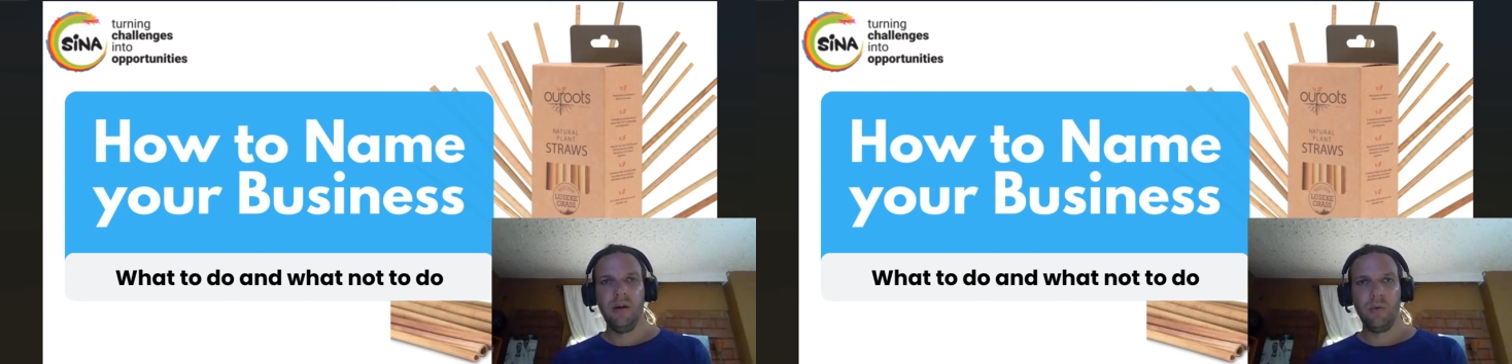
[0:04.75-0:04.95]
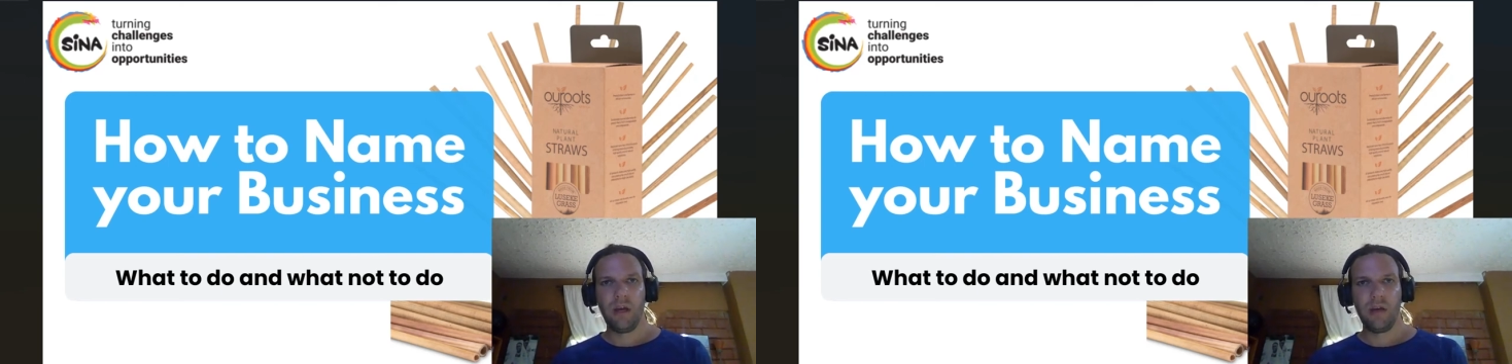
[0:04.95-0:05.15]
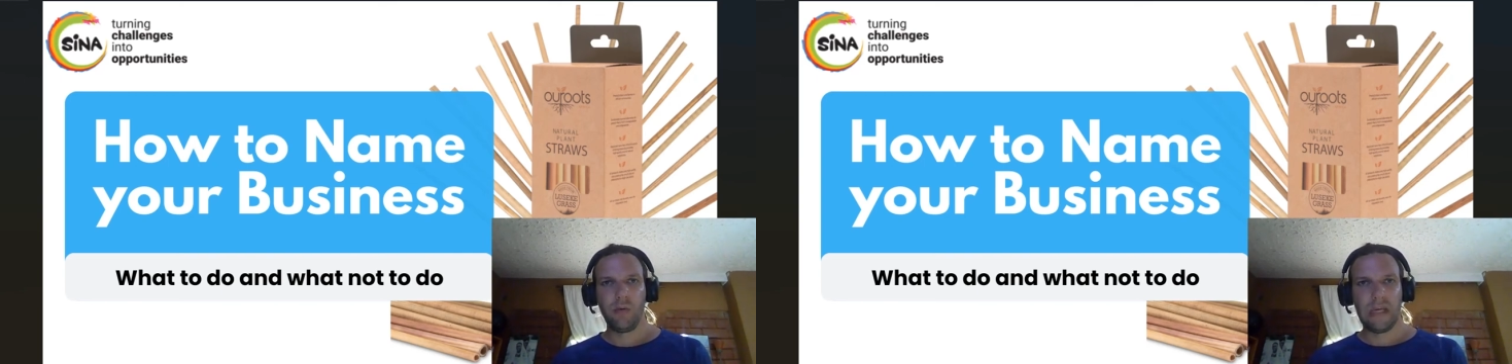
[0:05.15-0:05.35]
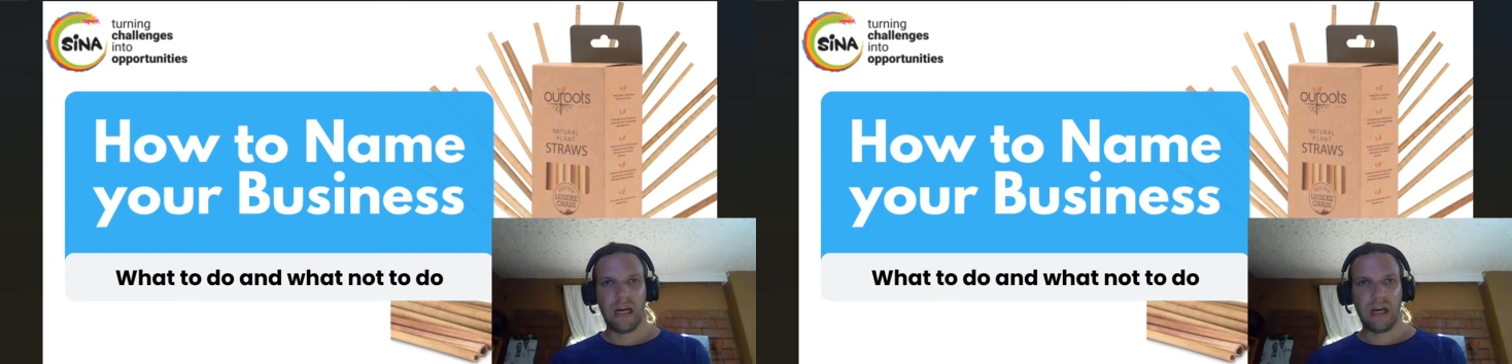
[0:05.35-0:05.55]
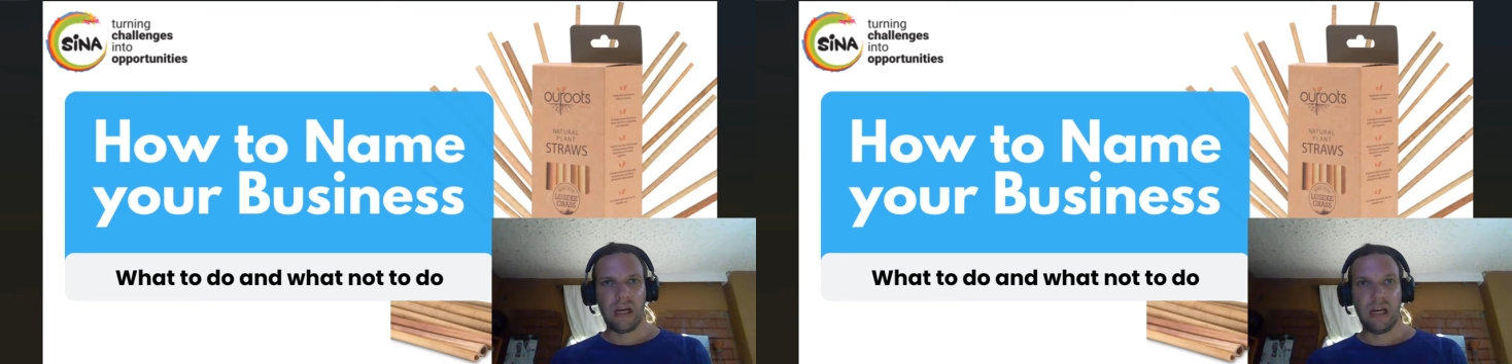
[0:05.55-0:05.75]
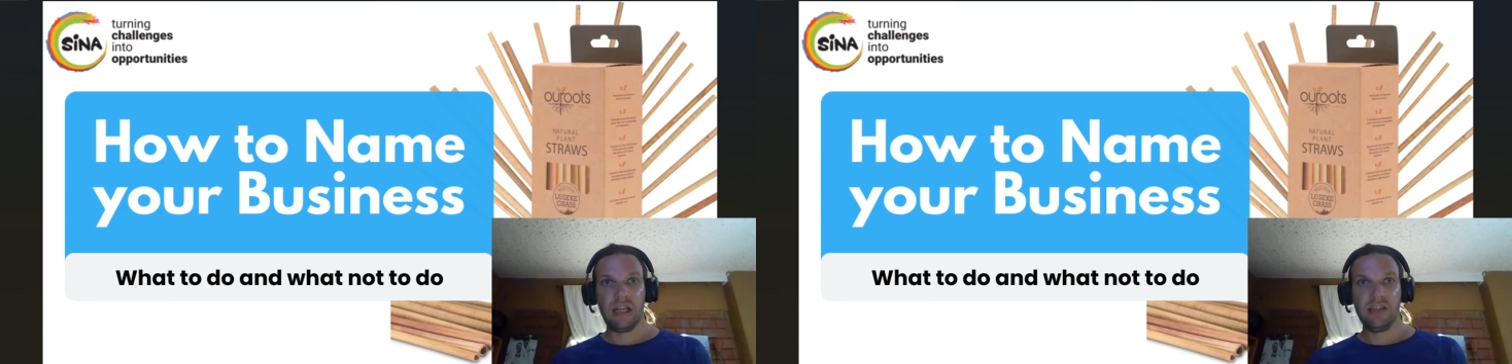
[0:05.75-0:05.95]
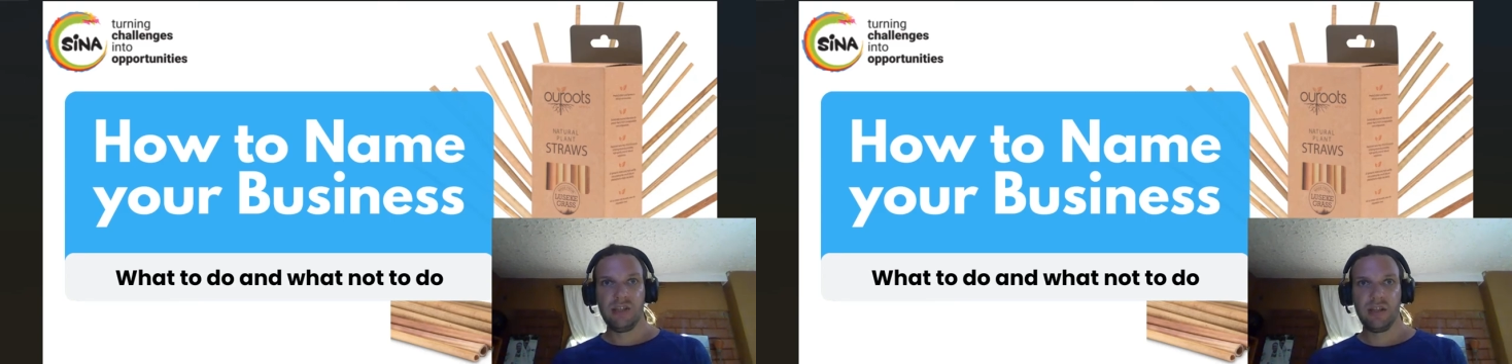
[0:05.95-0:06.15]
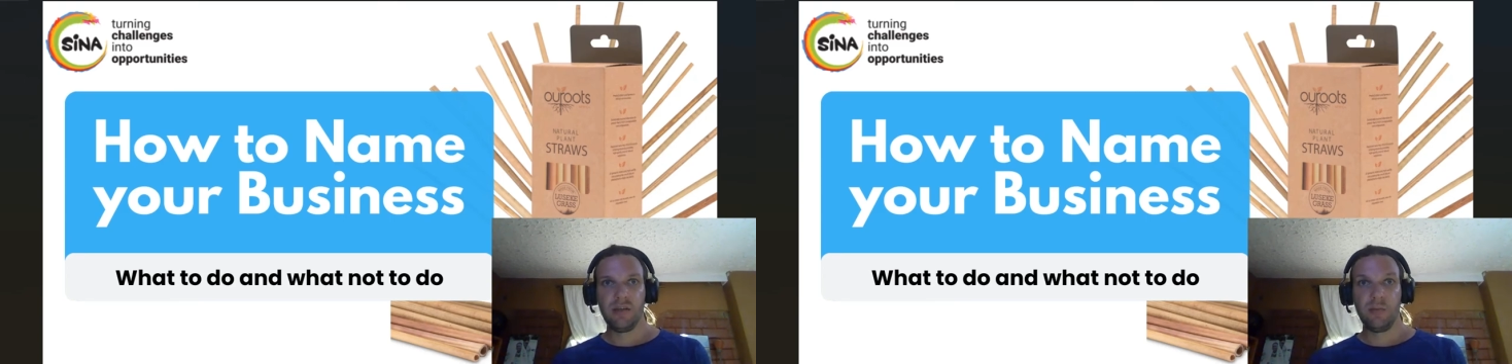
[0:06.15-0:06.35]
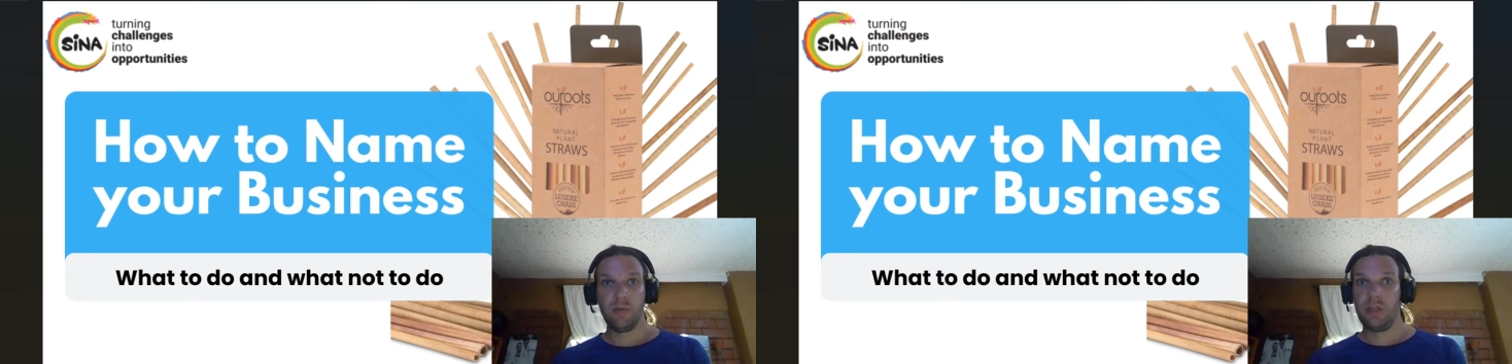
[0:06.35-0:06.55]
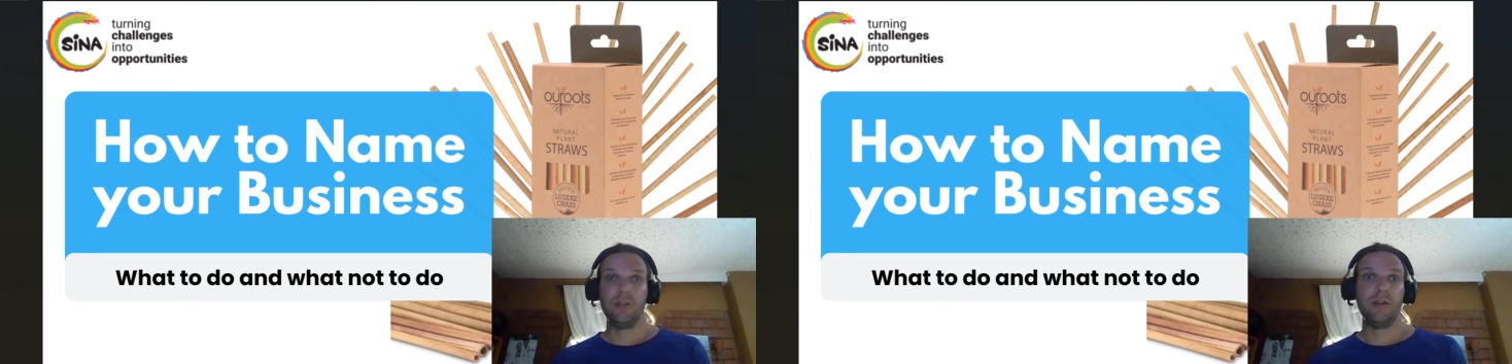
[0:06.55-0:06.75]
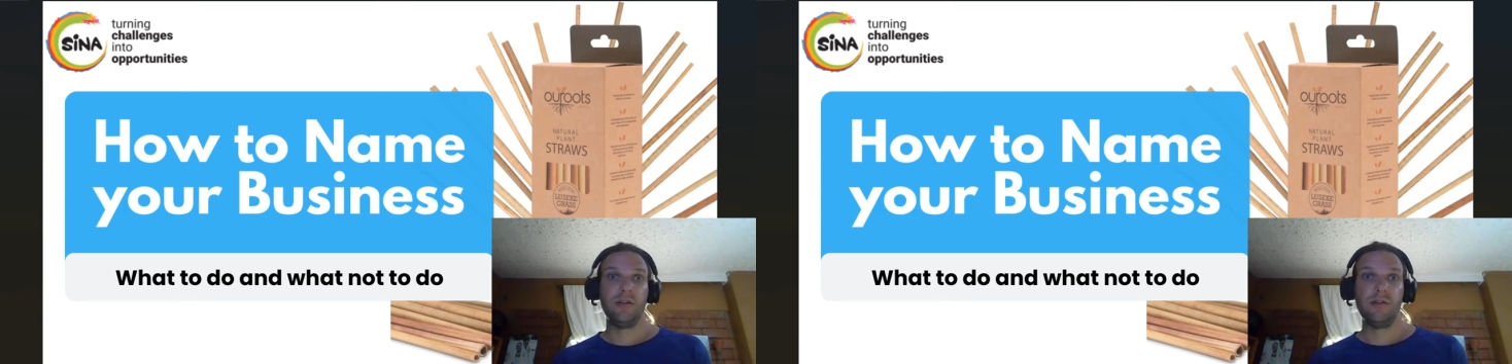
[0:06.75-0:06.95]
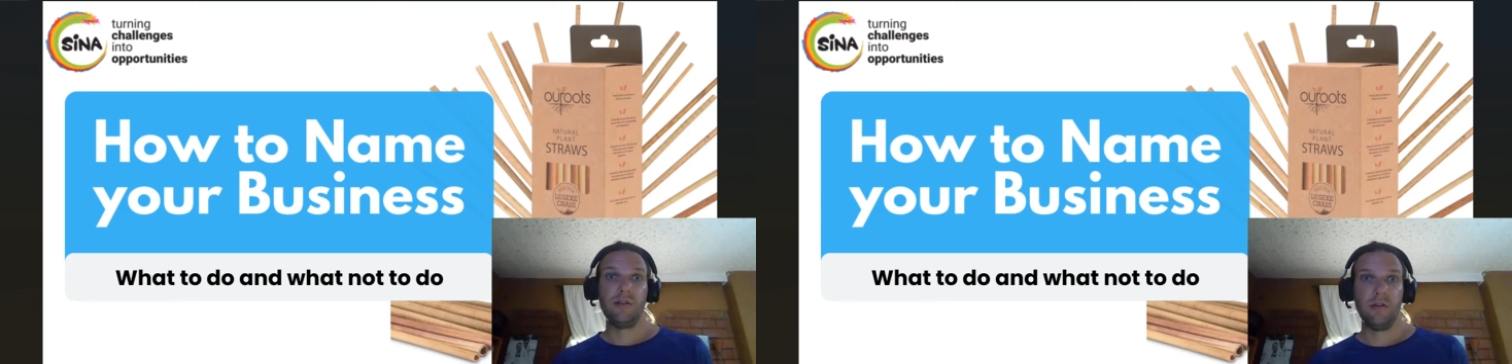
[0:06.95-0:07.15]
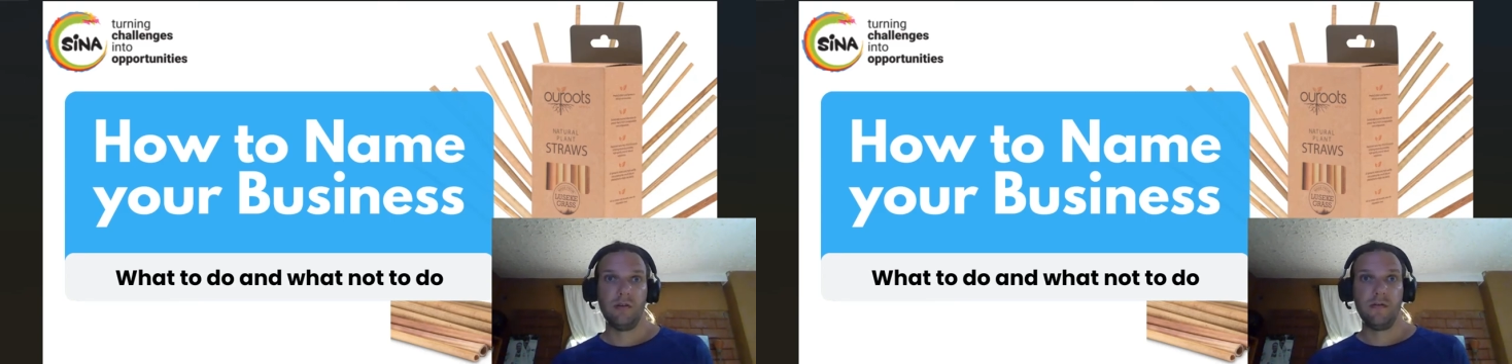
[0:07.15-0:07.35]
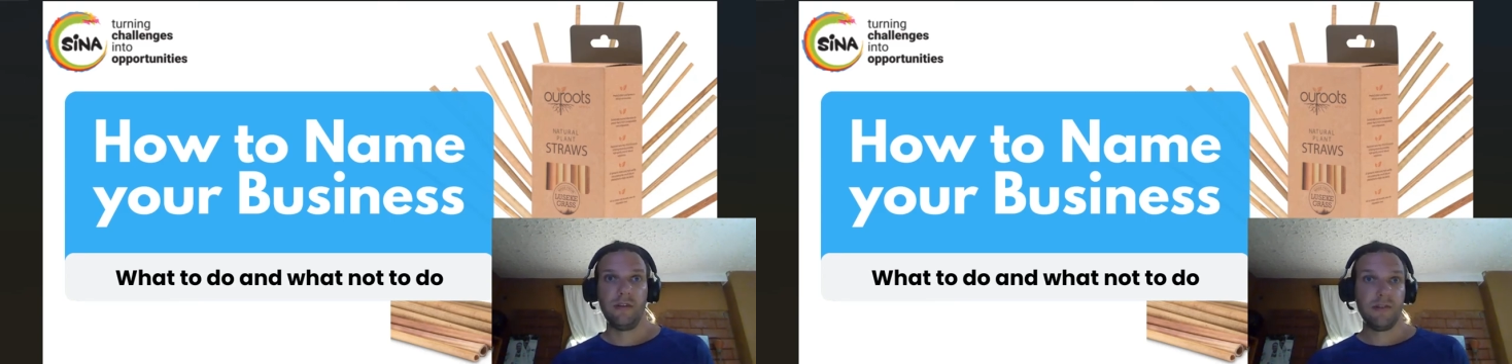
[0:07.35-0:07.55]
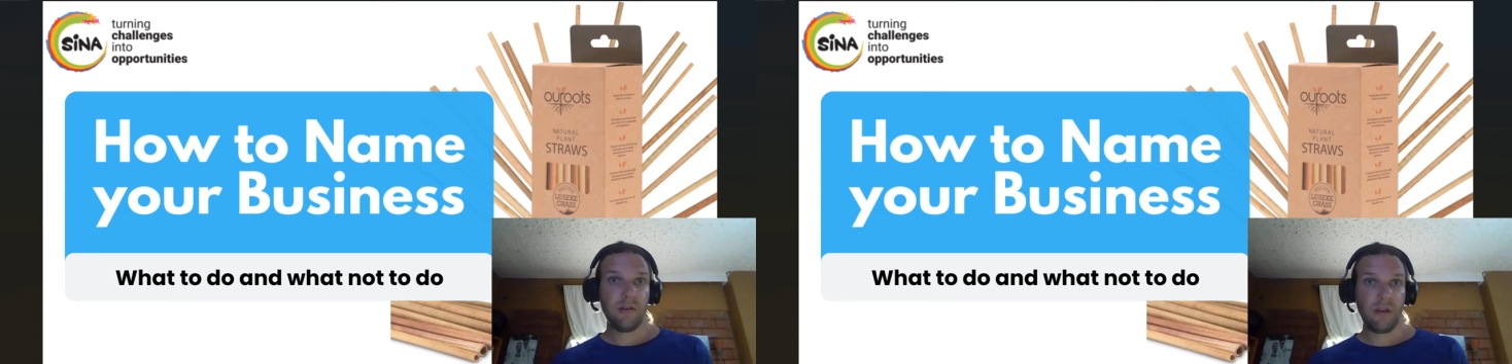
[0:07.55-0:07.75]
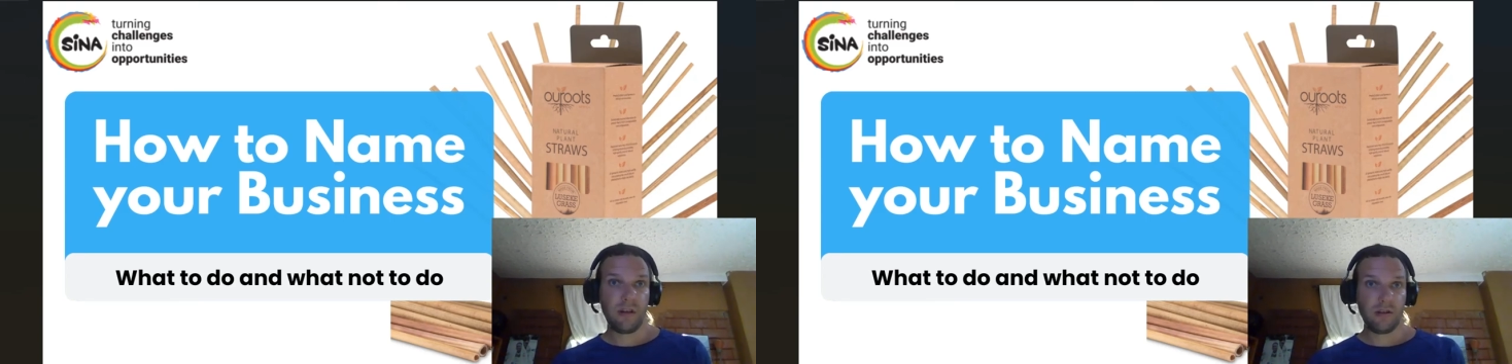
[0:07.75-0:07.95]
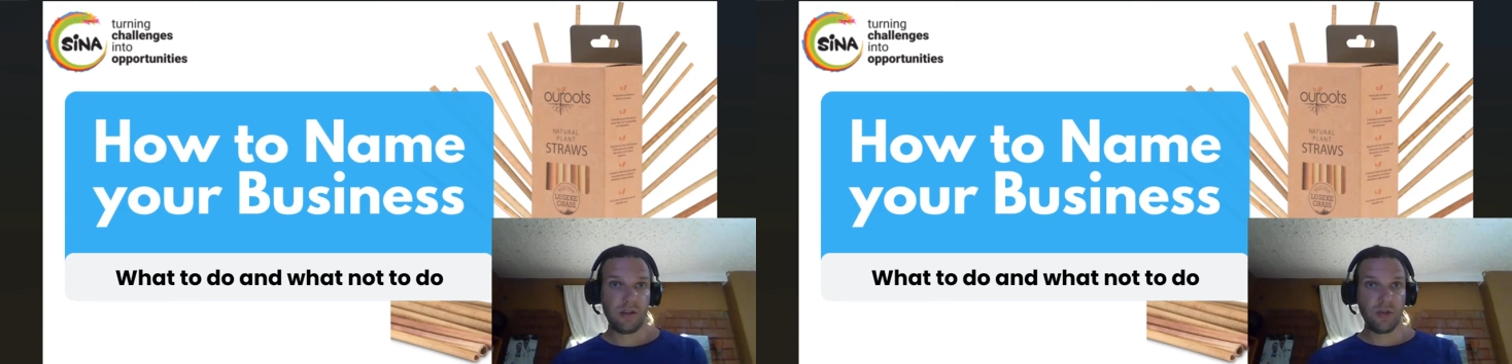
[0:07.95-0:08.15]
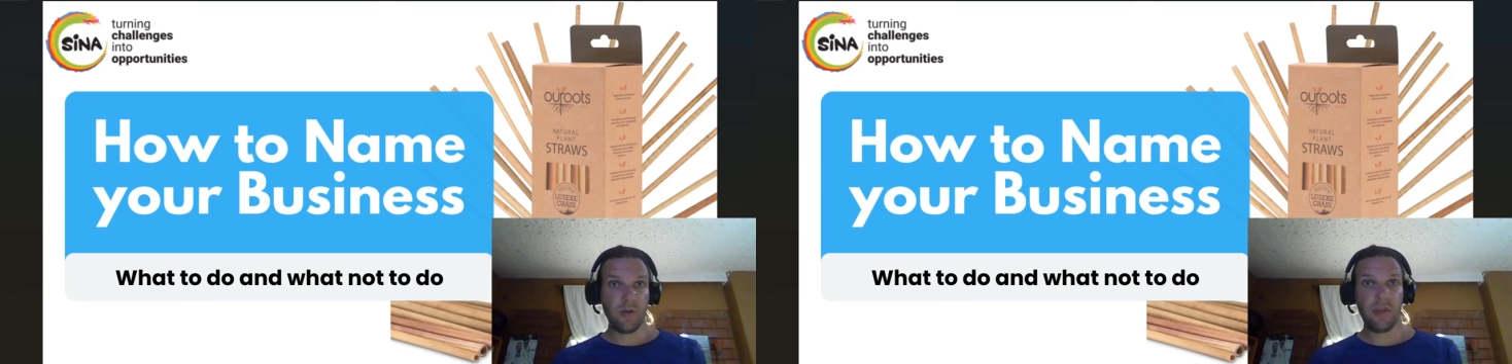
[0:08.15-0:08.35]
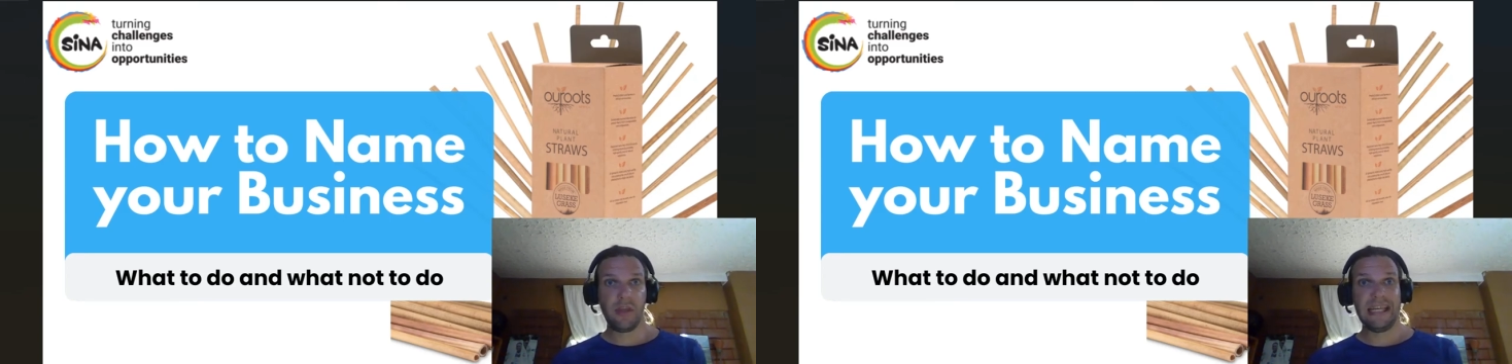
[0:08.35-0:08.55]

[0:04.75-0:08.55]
where we are unleashing the potentials of disadvantaged youth